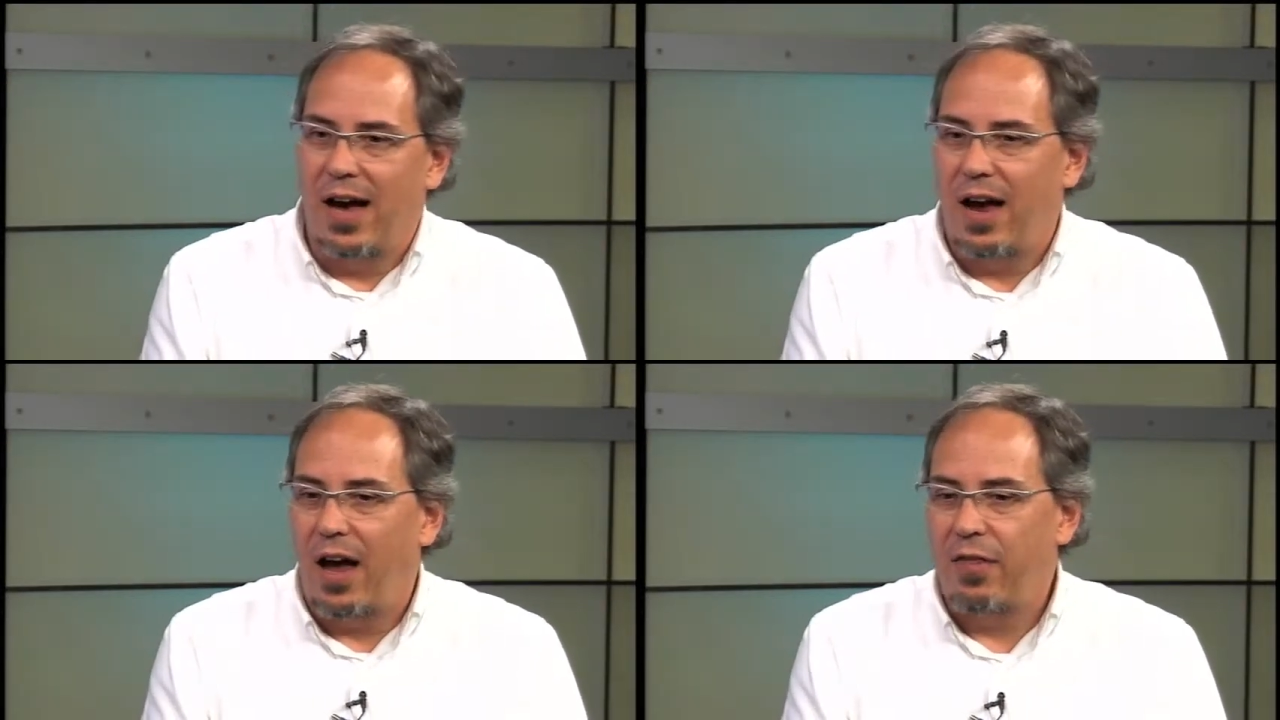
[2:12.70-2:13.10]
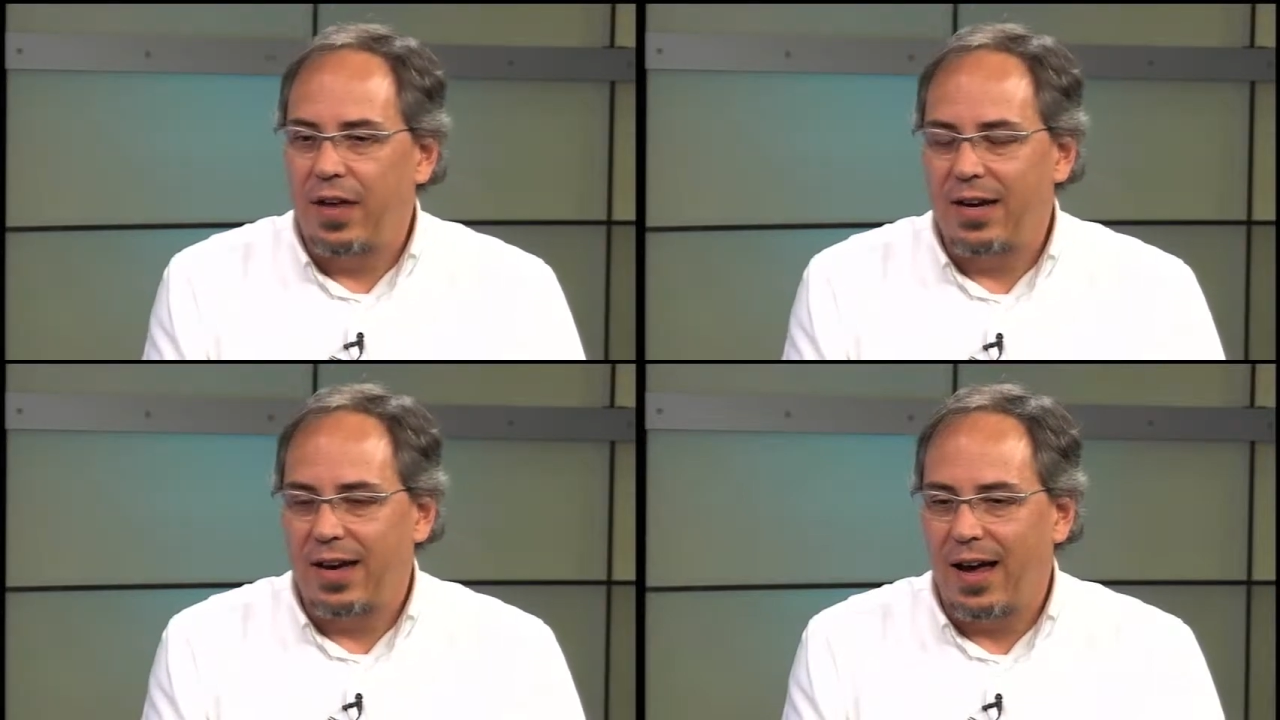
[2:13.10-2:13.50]
I, I
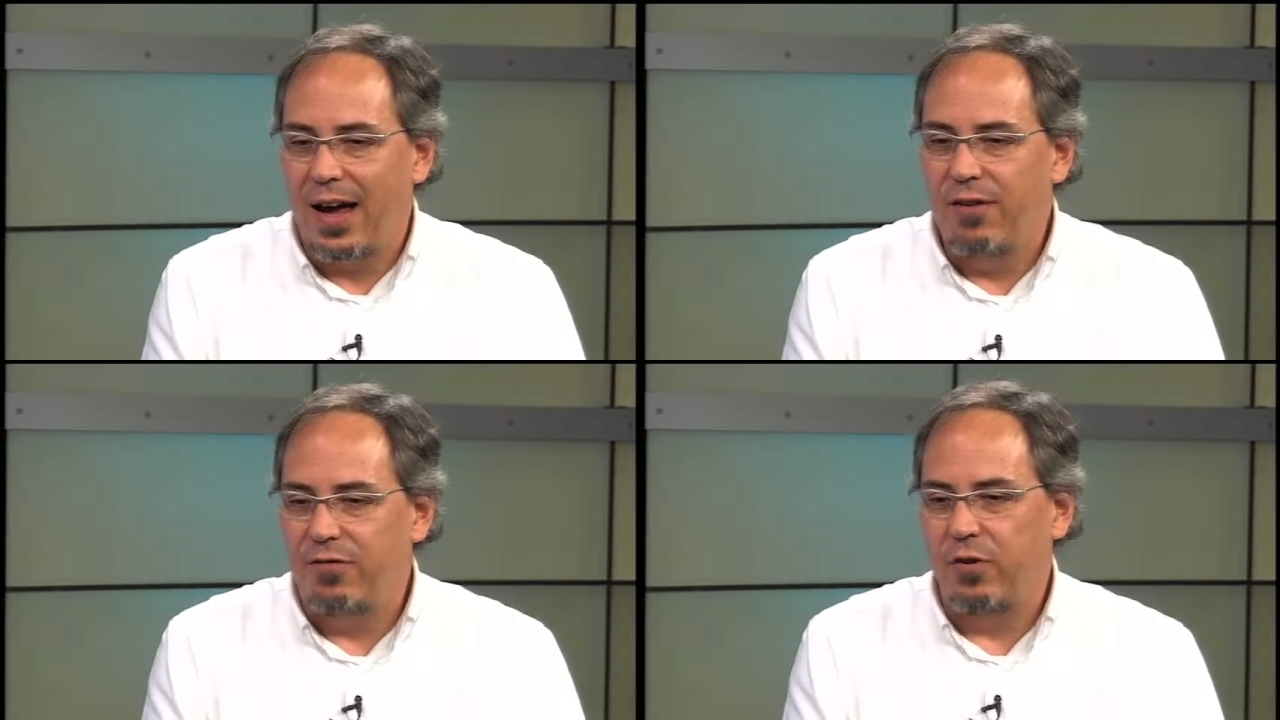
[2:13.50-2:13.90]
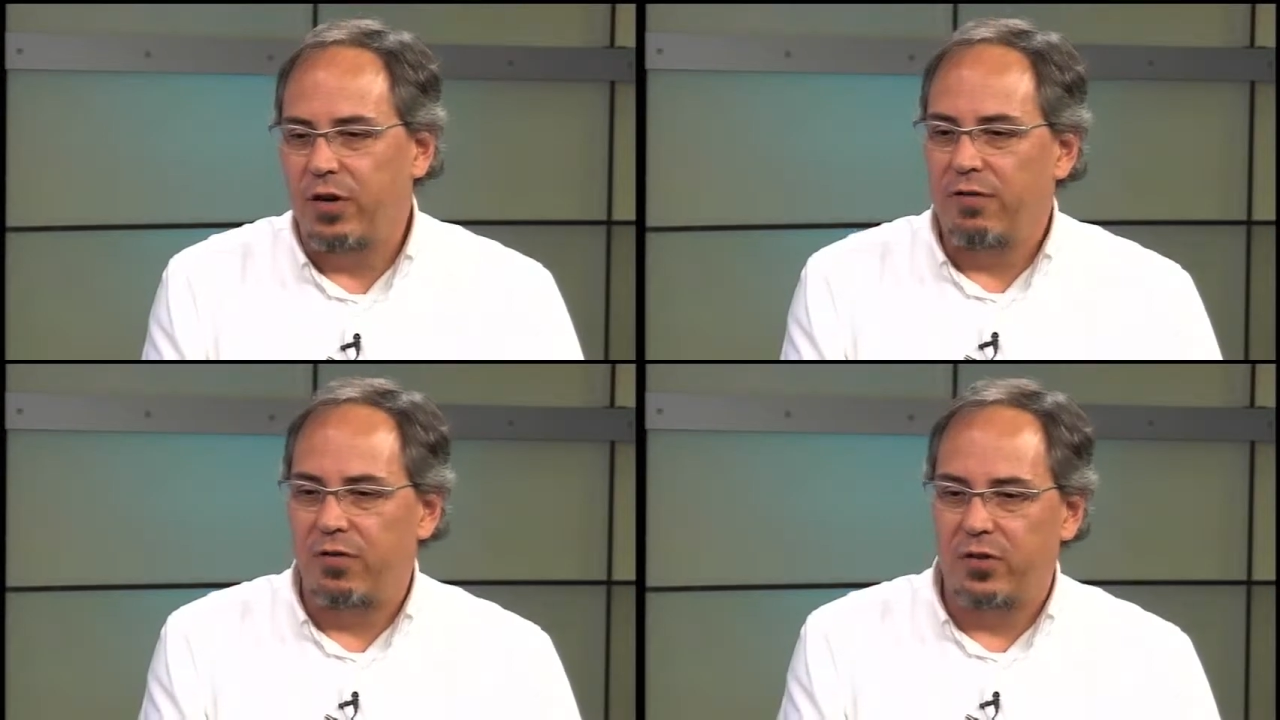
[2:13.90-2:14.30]
think if you
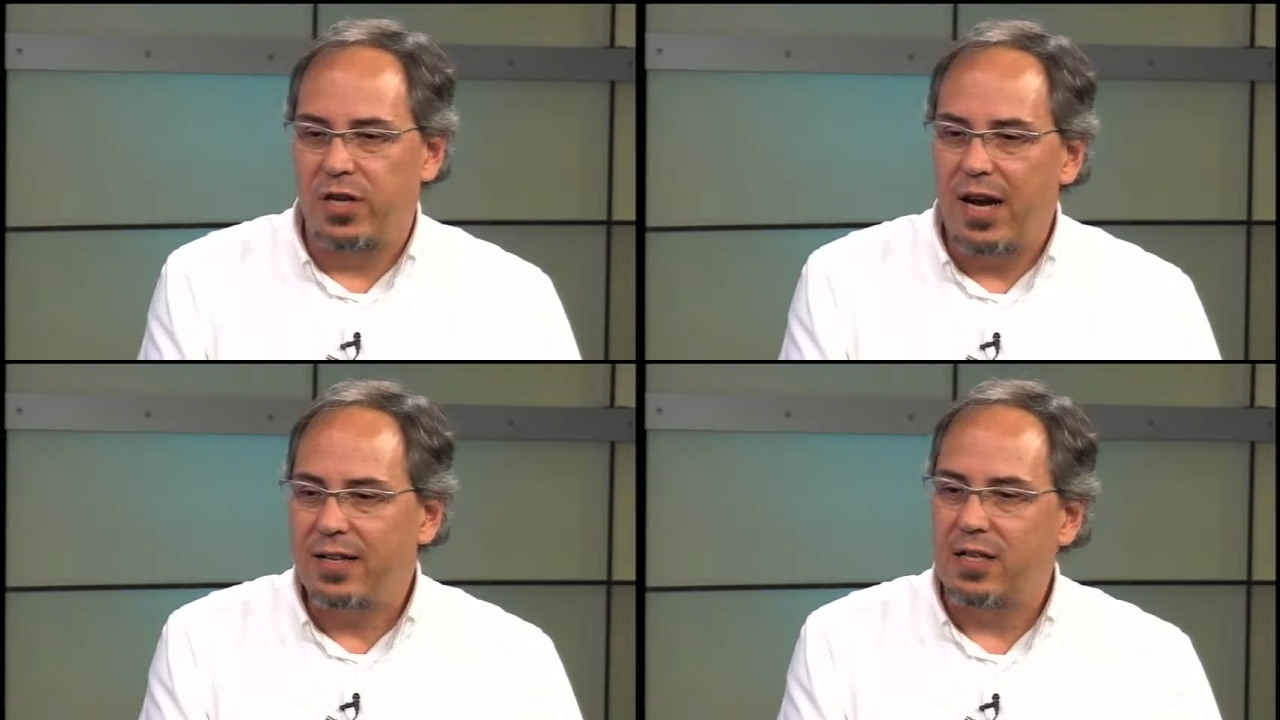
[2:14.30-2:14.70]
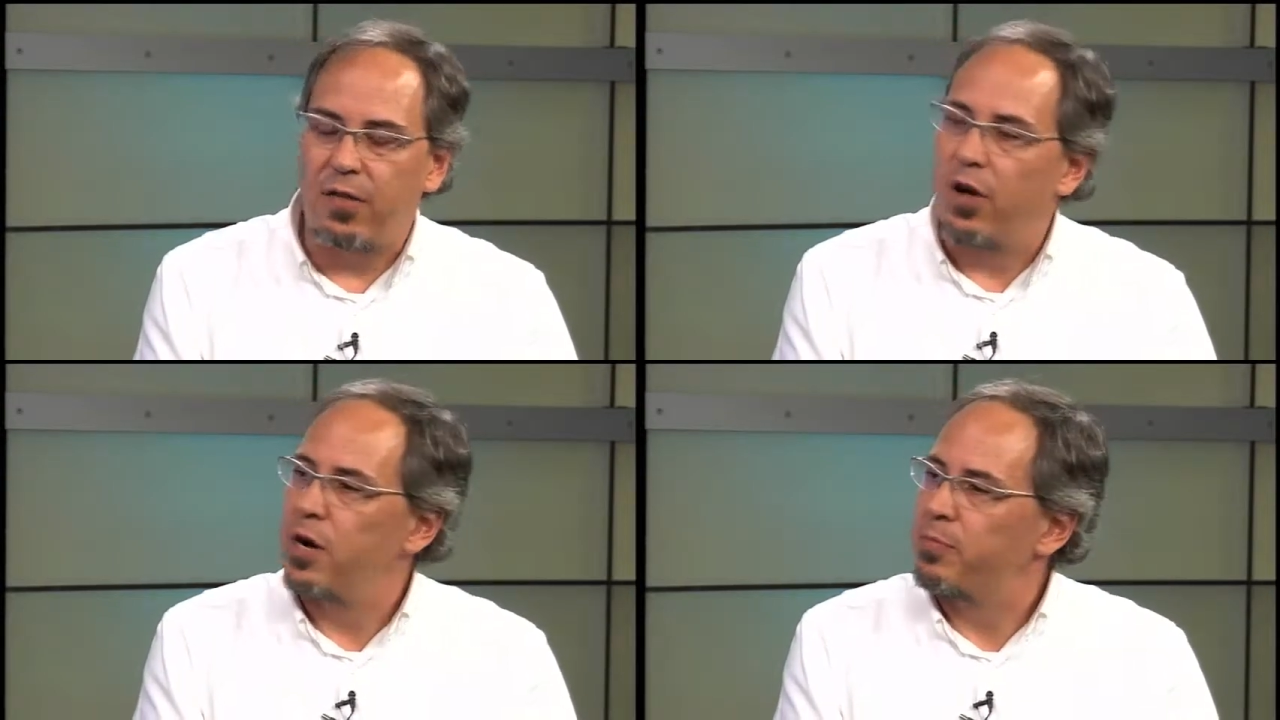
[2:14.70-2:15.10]
if you take this
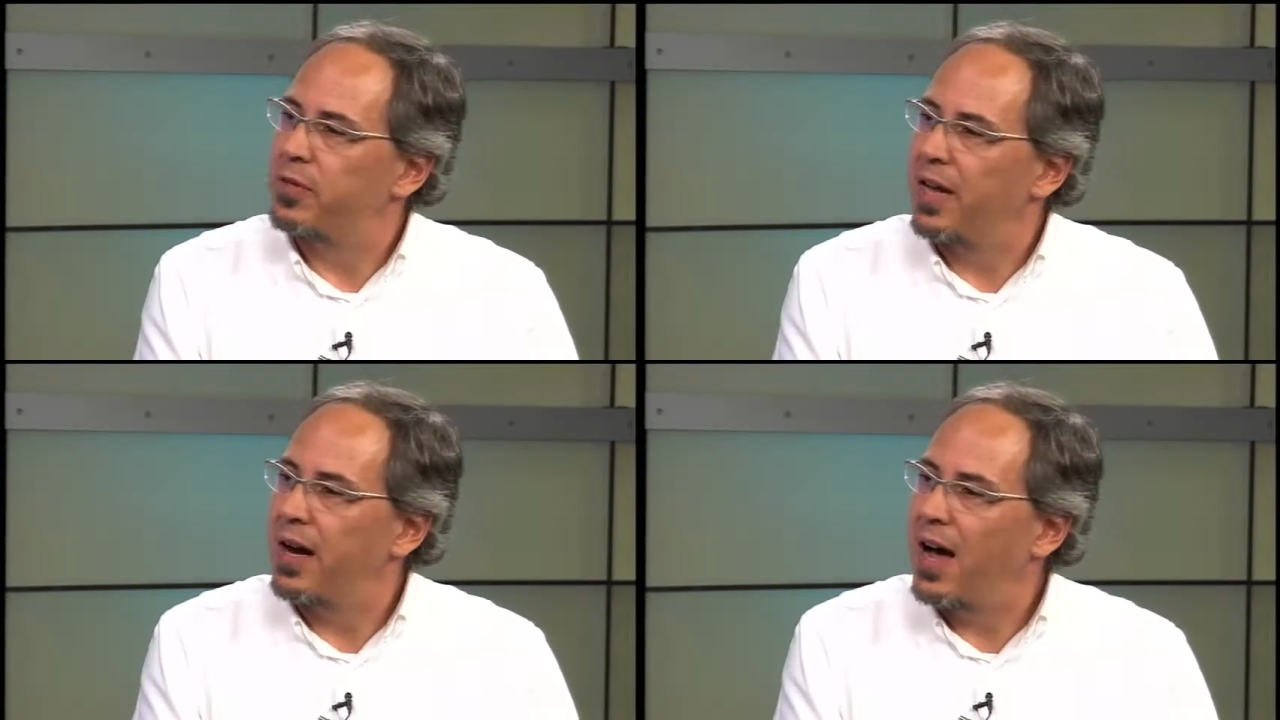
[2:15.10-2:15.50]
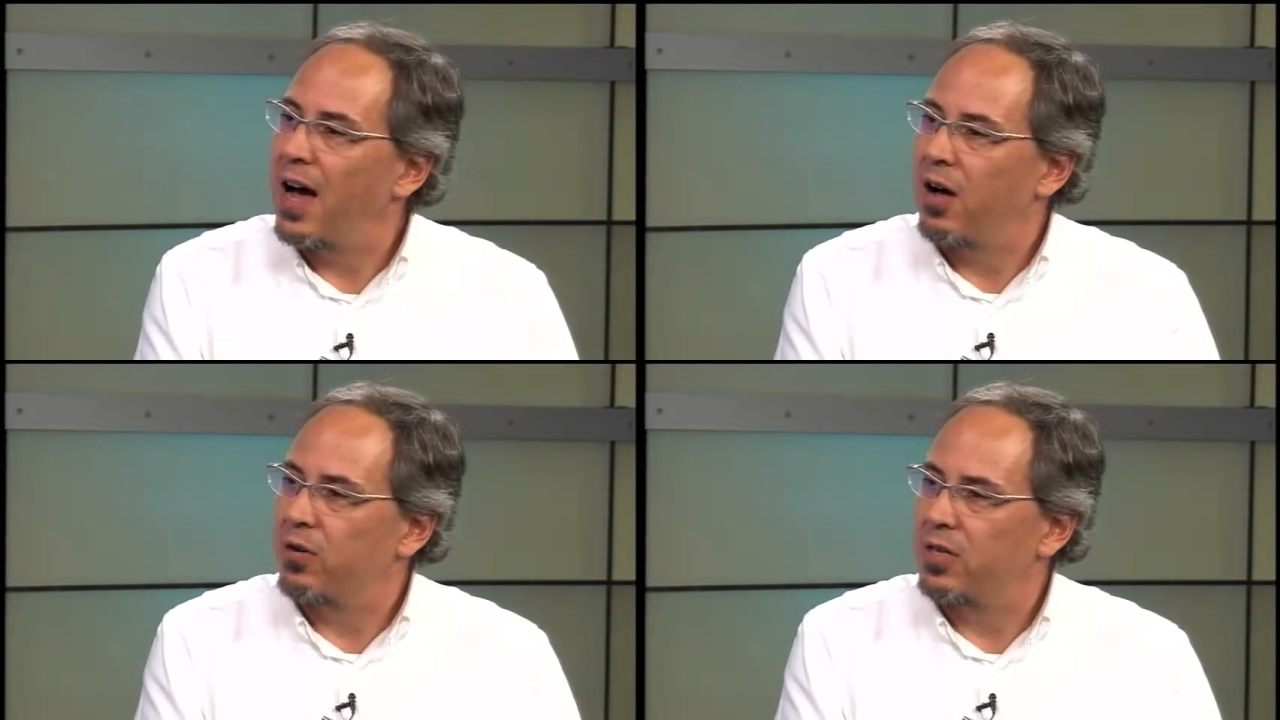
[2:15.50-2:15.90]
30%
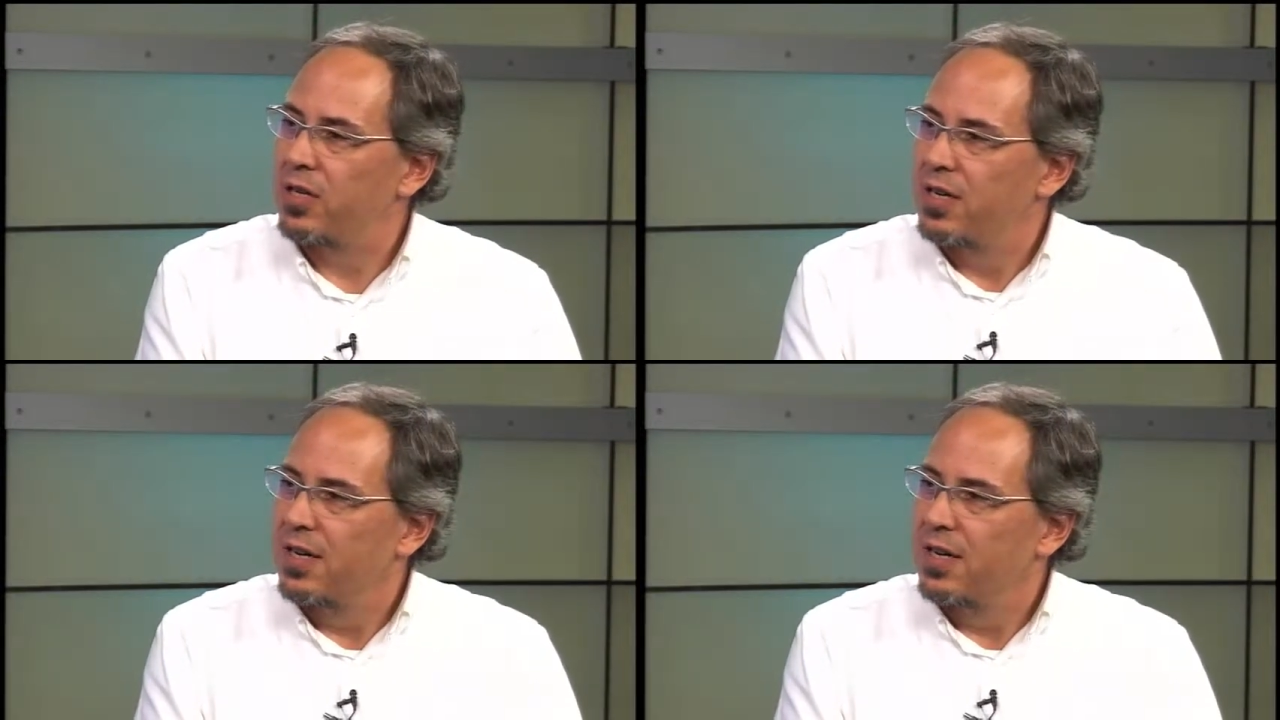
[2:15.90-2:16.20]
out,